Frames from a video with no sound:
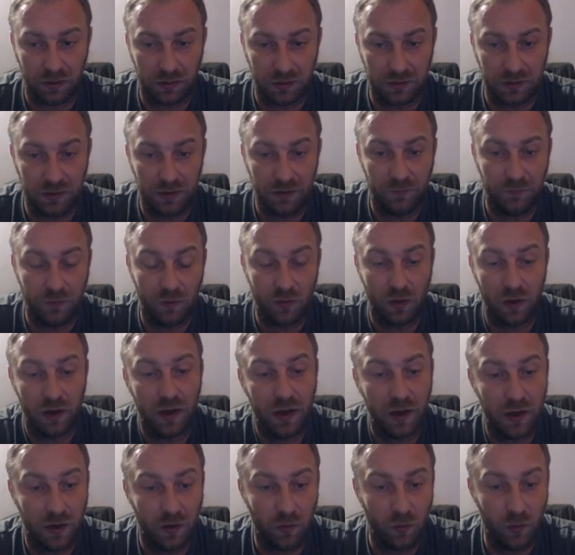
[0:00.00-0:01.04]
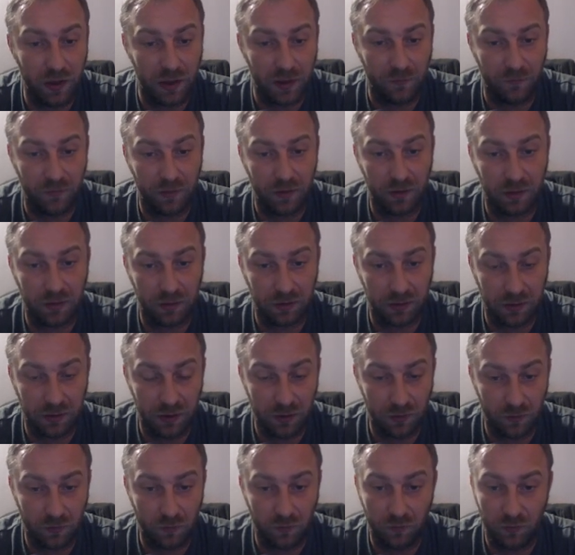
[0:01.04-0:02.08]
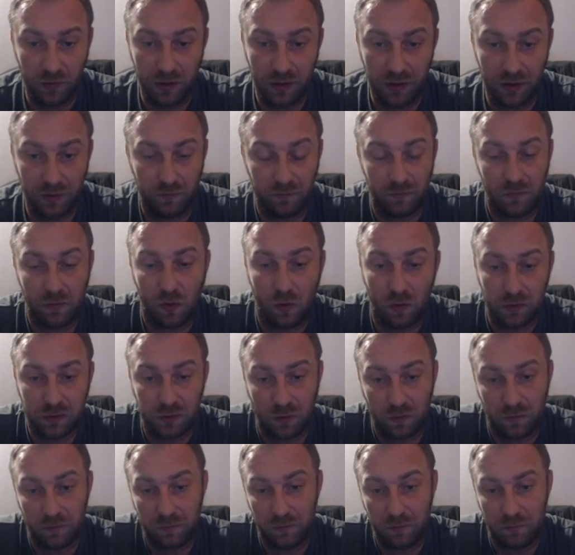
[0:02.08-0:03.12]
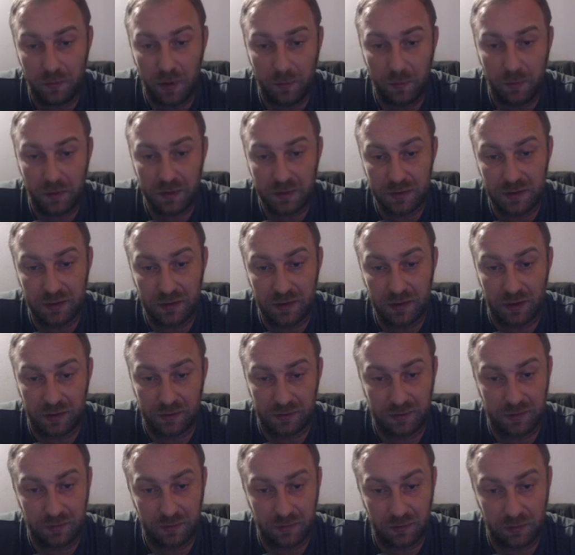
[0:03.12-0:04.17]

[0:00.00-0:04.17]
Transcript: d4, we have here really also maybe c takes